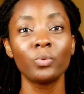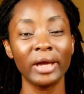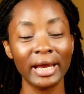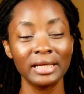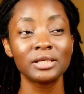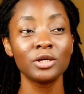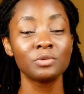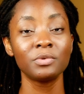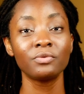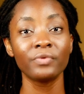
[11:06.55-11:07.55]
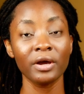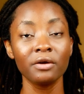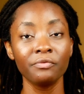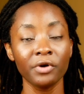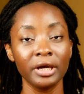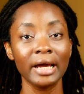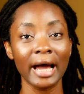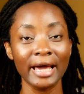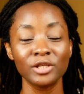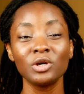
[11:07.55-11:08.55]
weird is going to be very high.